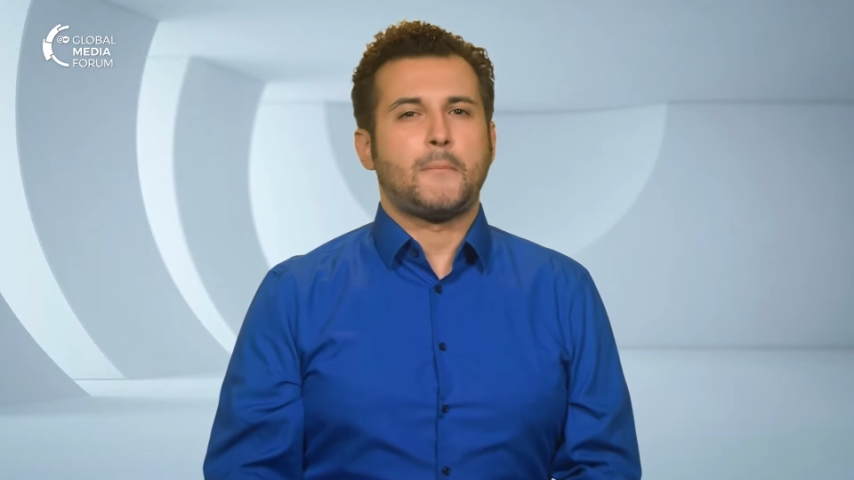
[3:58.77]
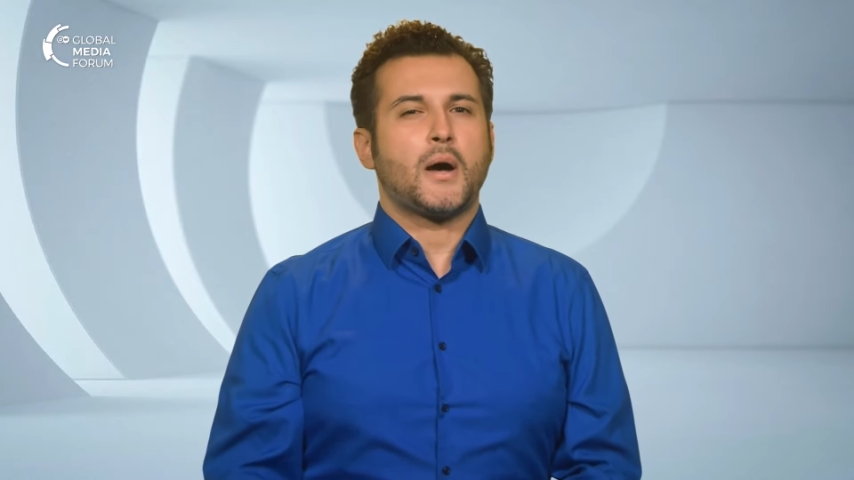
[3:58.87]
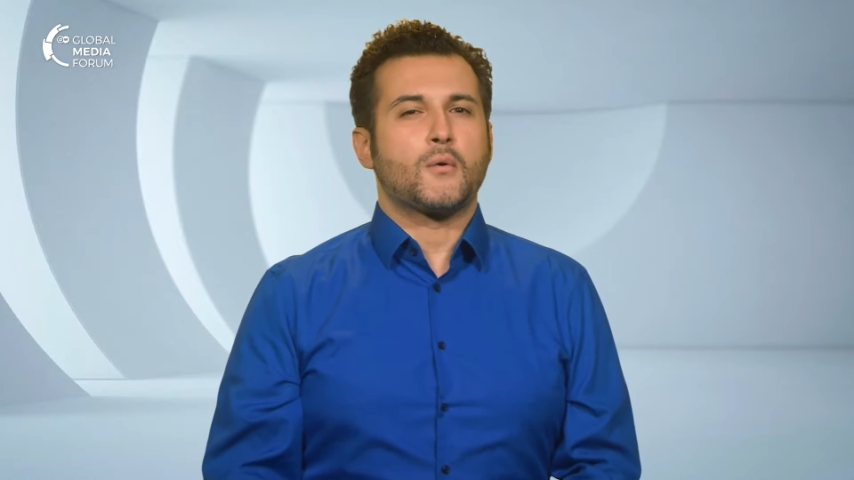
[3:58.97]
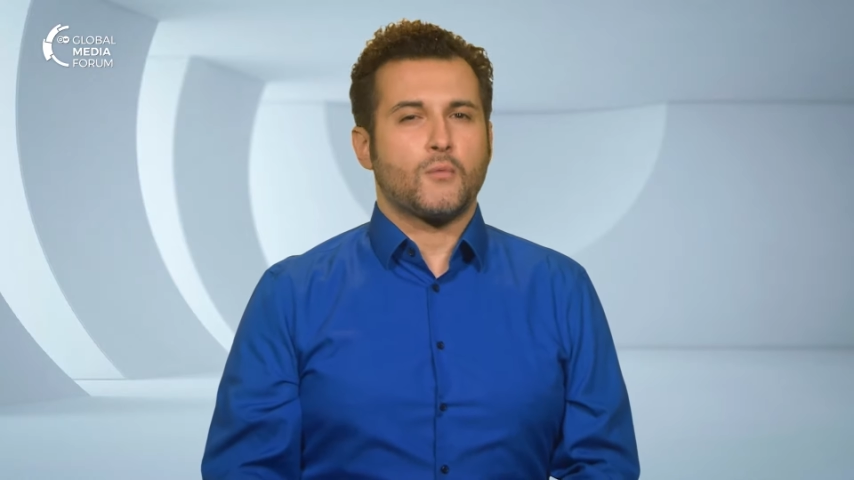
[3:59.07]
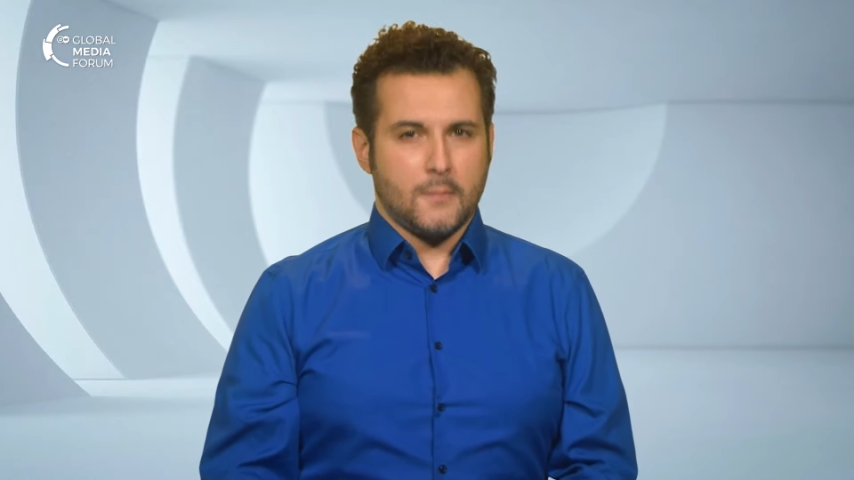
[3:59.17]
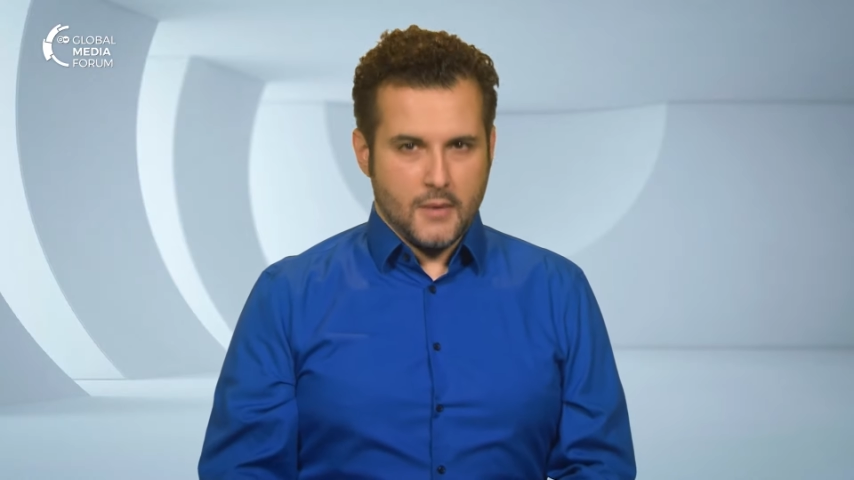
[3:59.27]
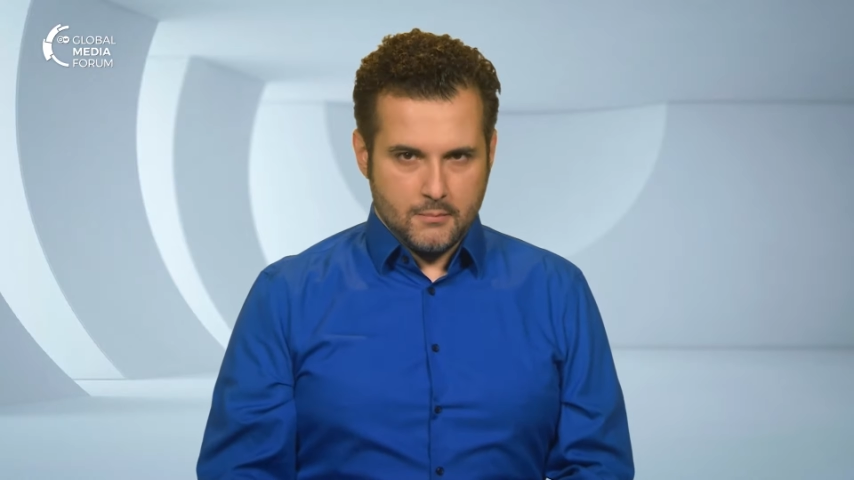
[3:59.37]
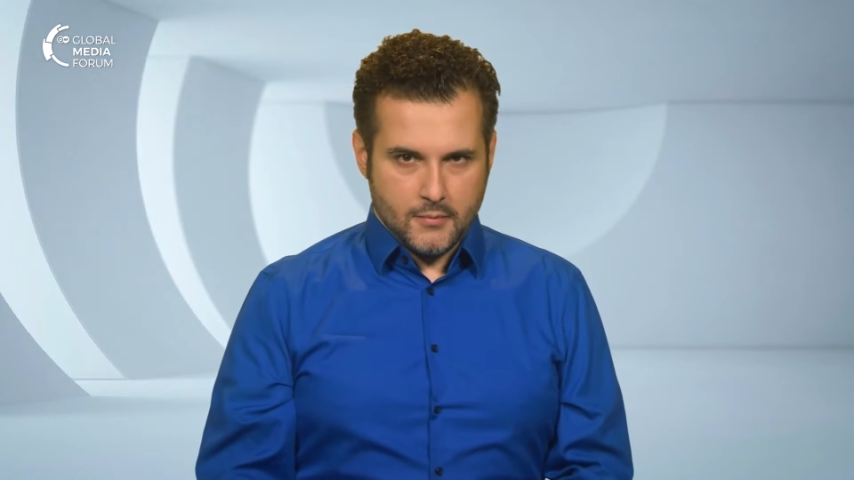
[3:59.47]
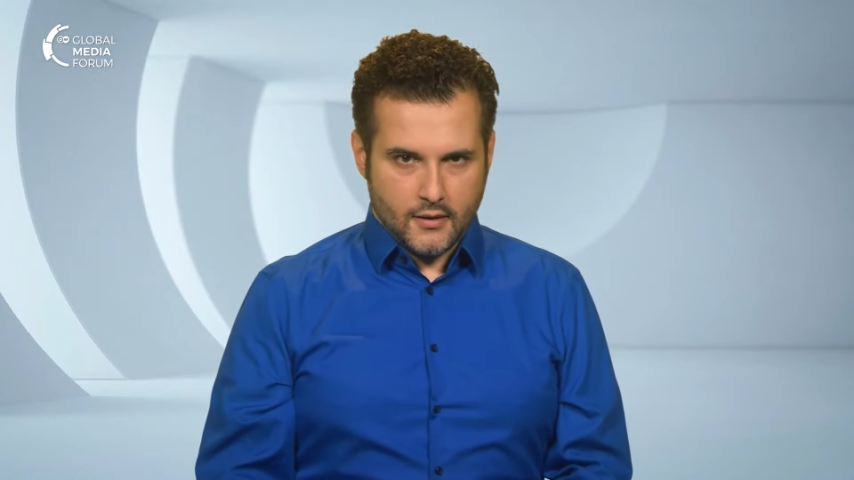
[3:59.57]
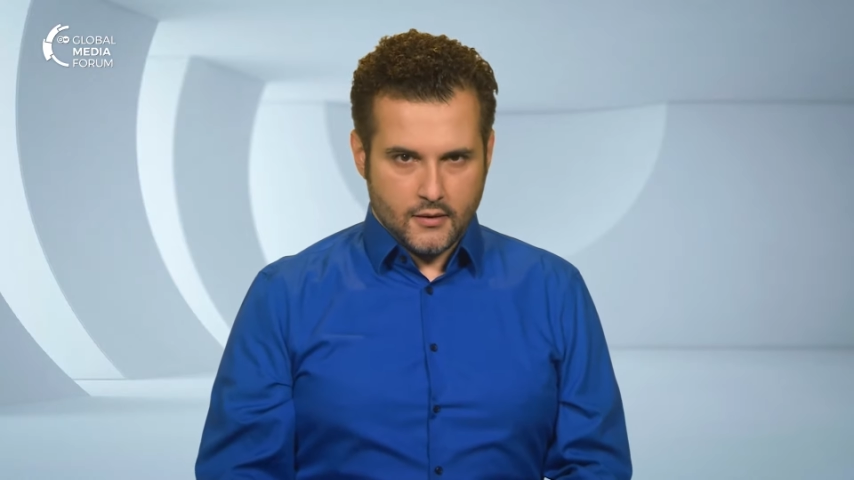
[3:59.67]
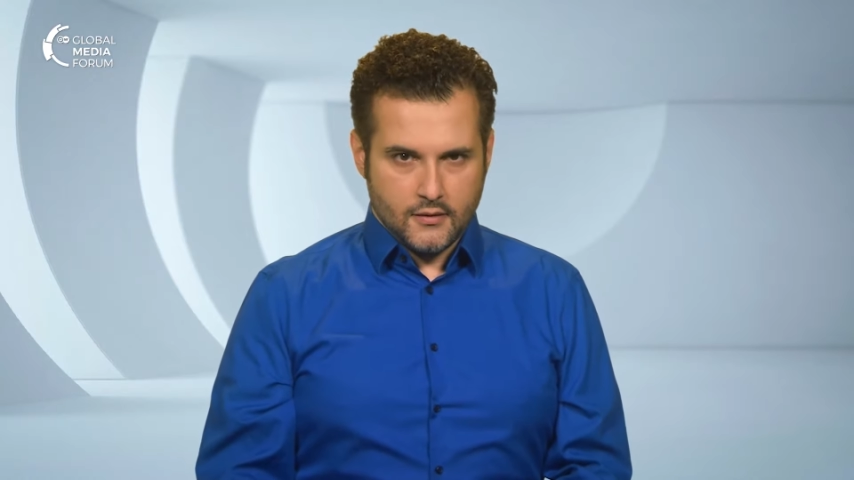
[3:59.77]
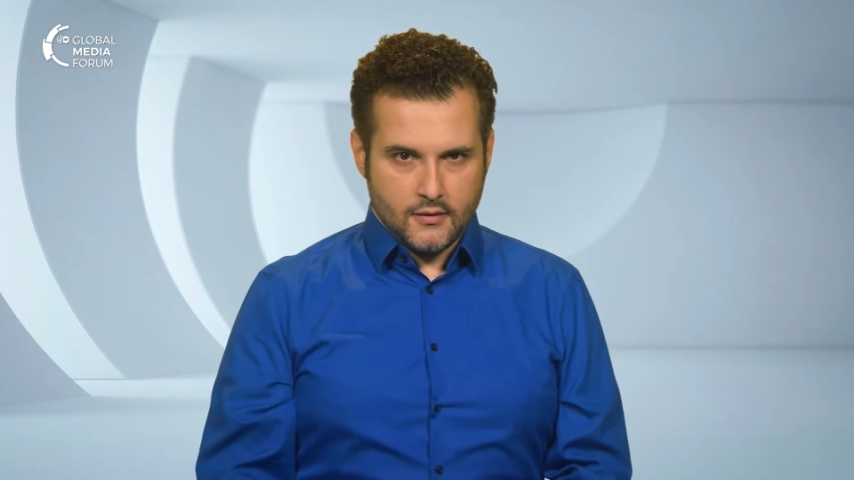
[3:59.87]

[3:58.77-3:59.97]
But remember,